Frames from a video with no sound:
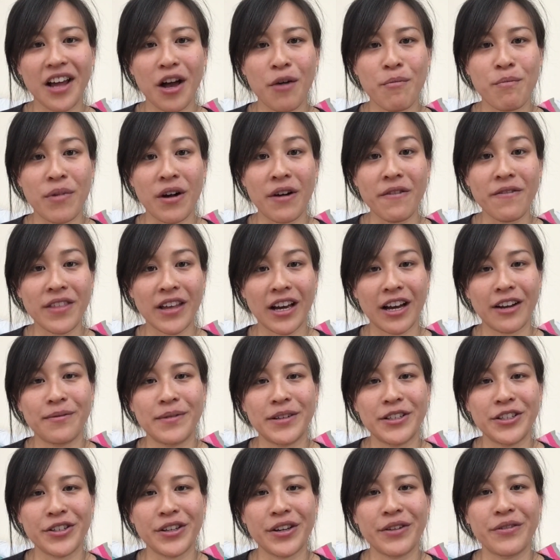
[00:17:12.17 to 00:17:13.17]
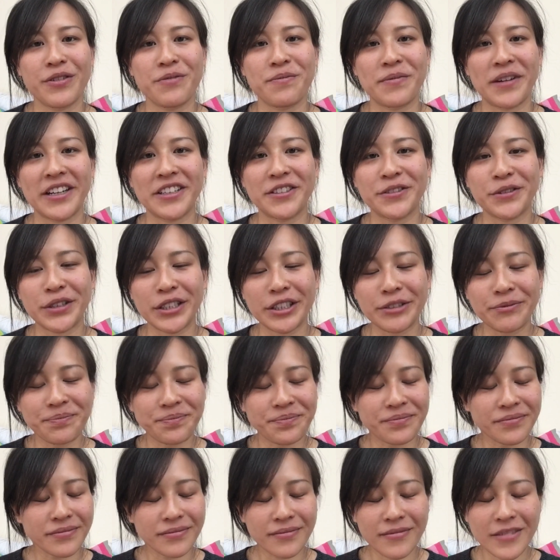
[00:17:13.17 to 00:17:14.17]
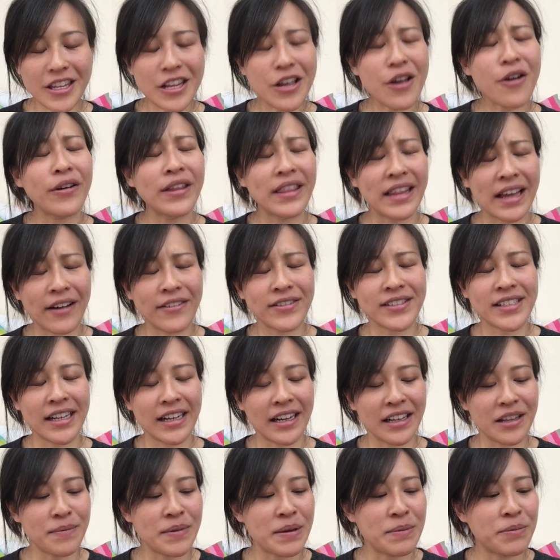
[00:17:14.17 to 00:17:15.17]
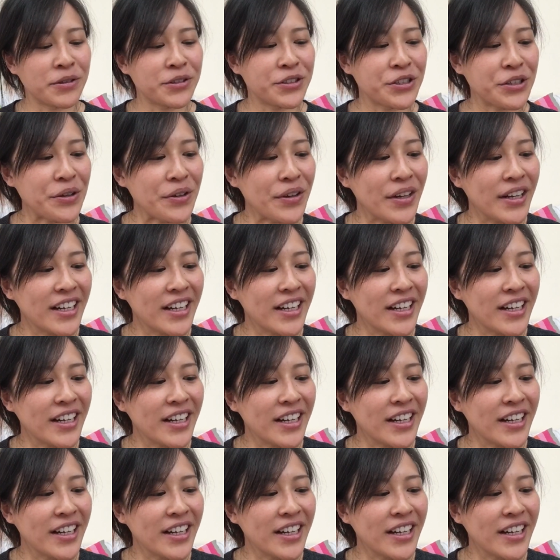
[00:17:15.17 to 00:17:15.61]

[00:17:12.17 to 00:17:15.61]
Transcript: above that I've been doing with my daughter and that I've seen other people do.